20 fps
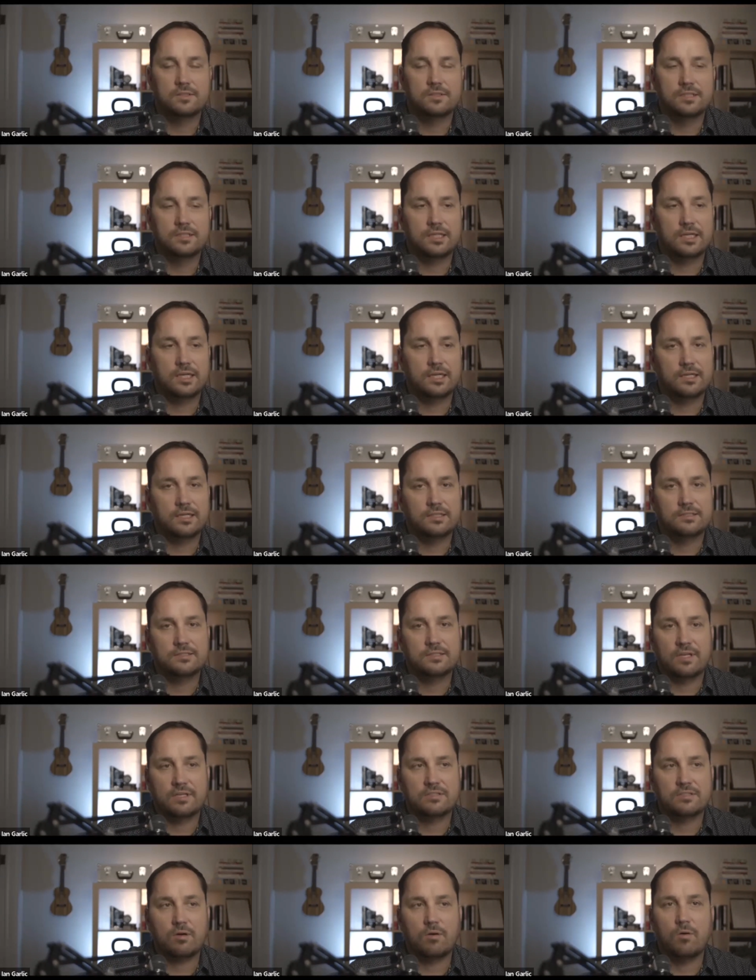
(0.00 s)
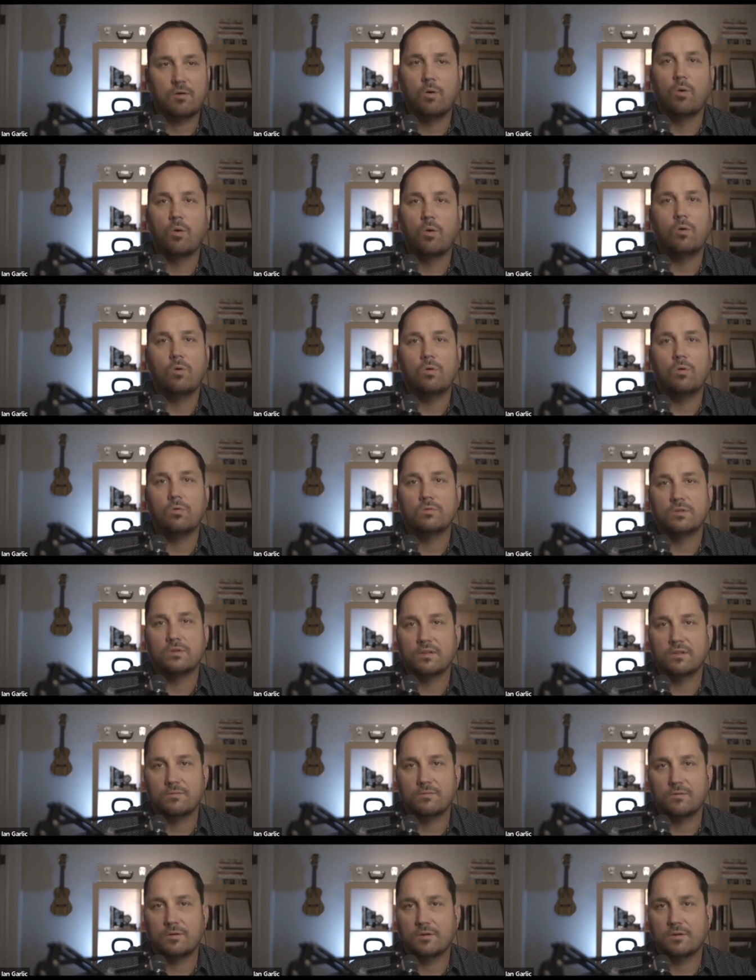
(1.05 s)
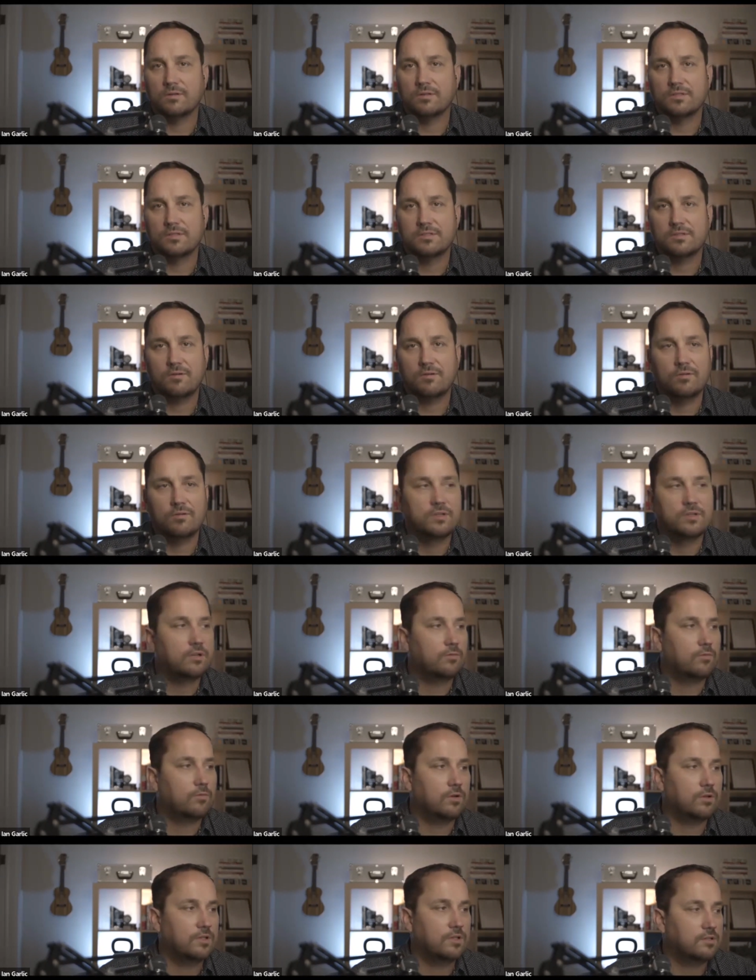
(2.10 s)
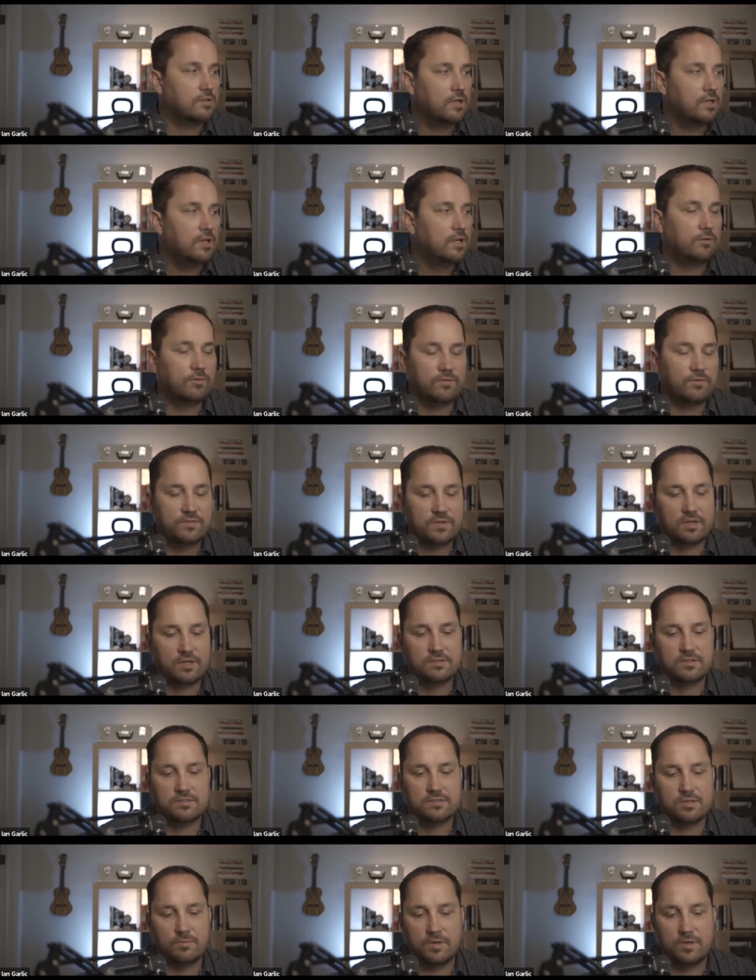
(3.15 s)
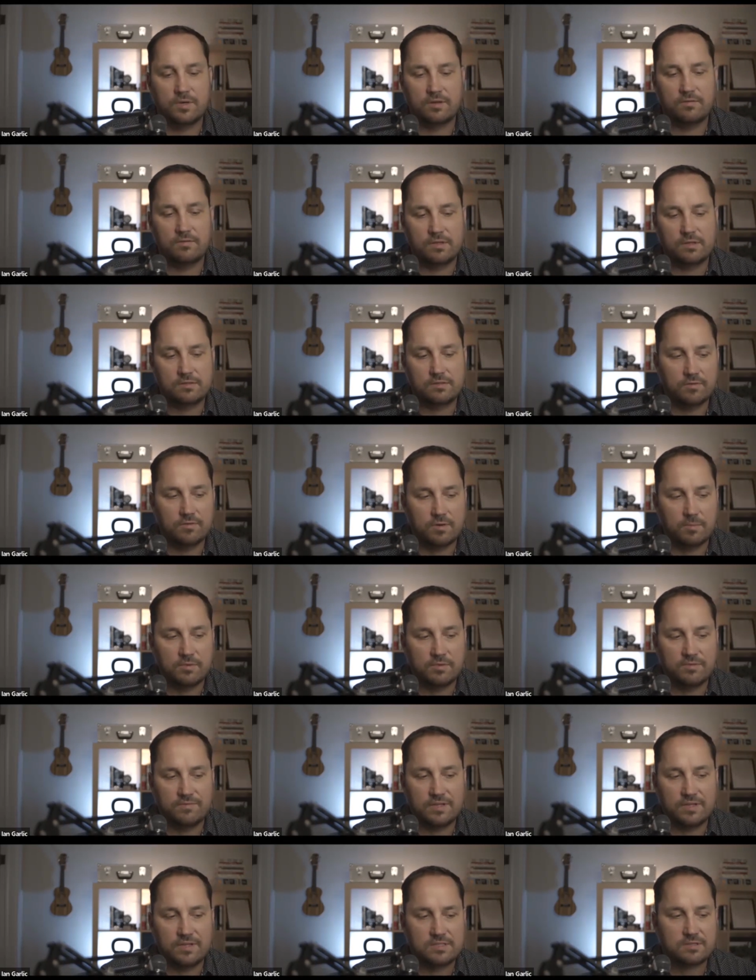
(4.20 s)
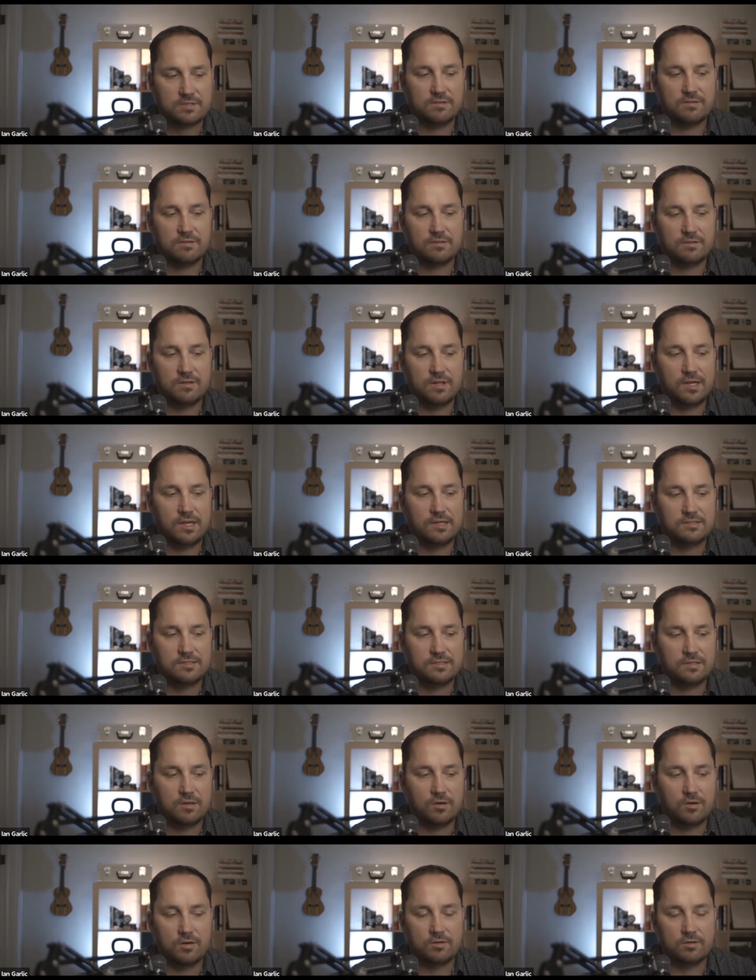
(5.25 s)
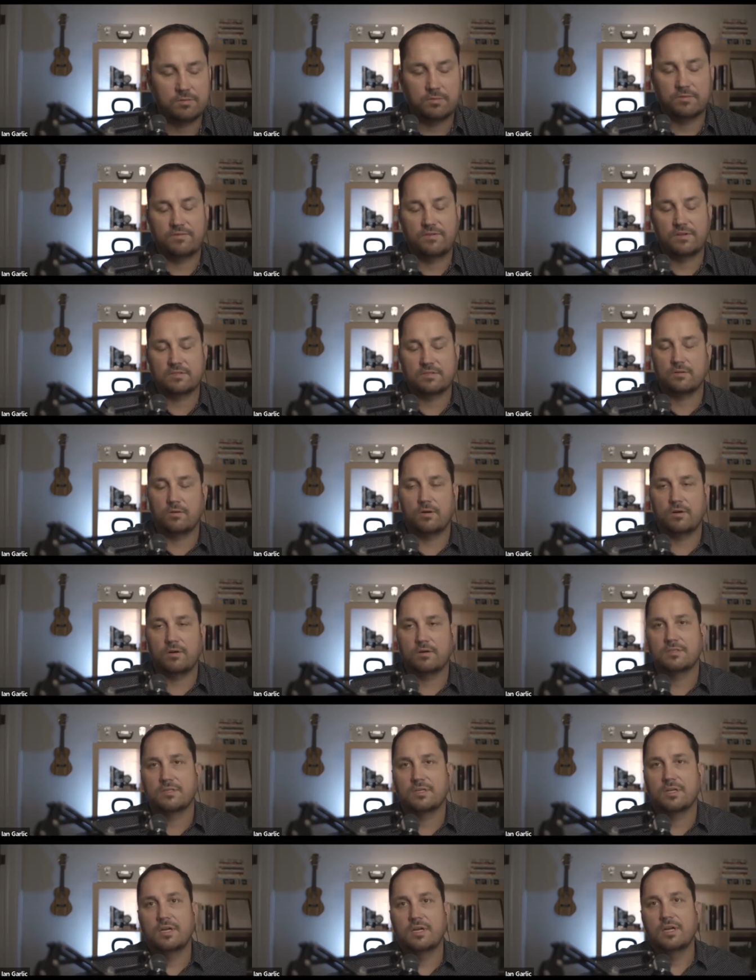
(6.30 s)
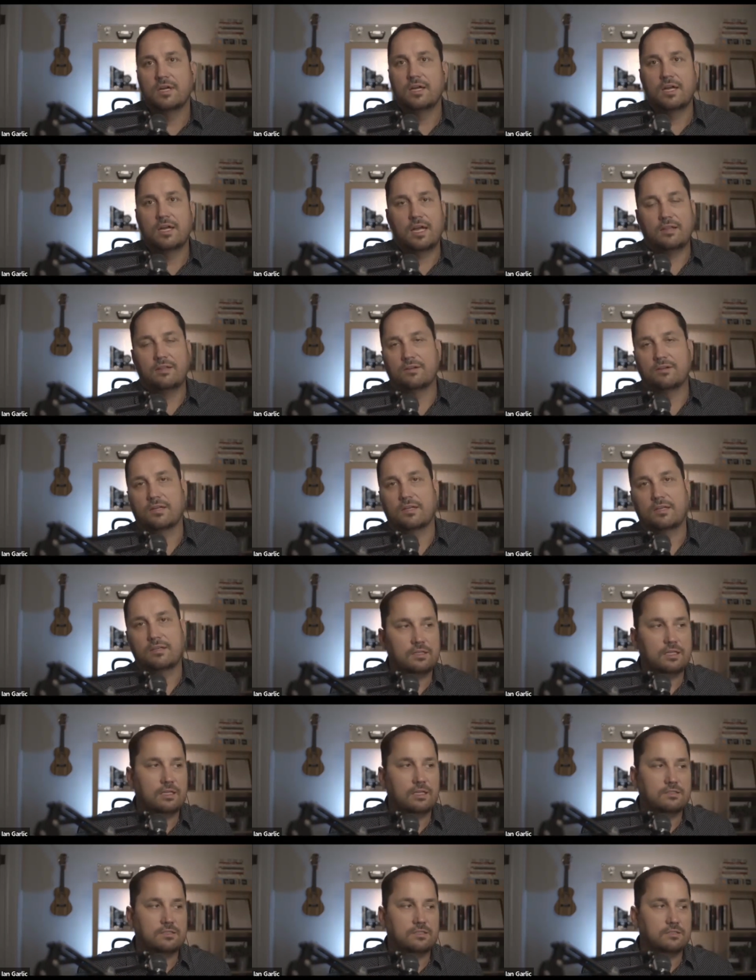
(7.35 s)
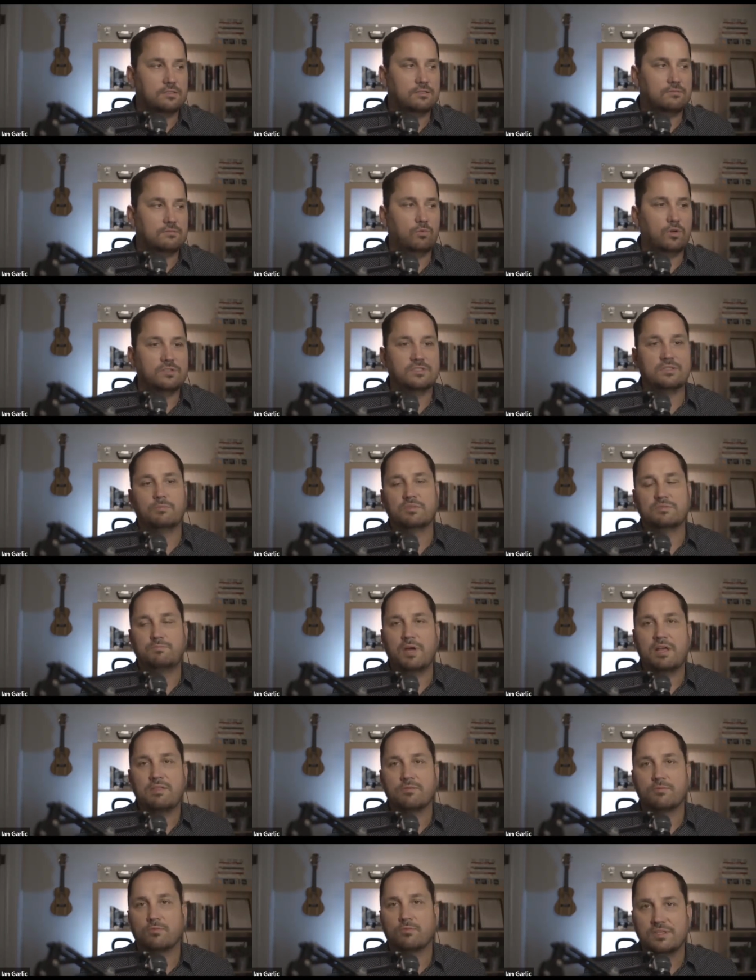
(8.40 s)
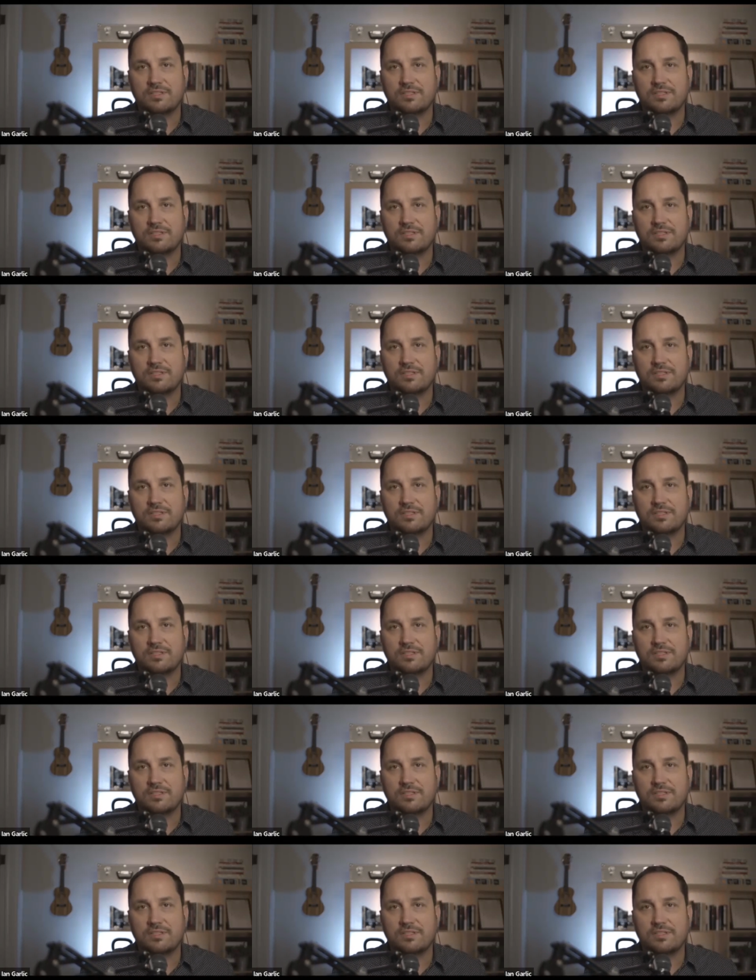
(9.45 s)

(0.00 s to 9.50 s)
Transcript: It's a whole nother world. It's a whole nother world. We've talked to so many of these criminal defense clients or criminal defense lawyers, and they're like, it's just once someone's been through the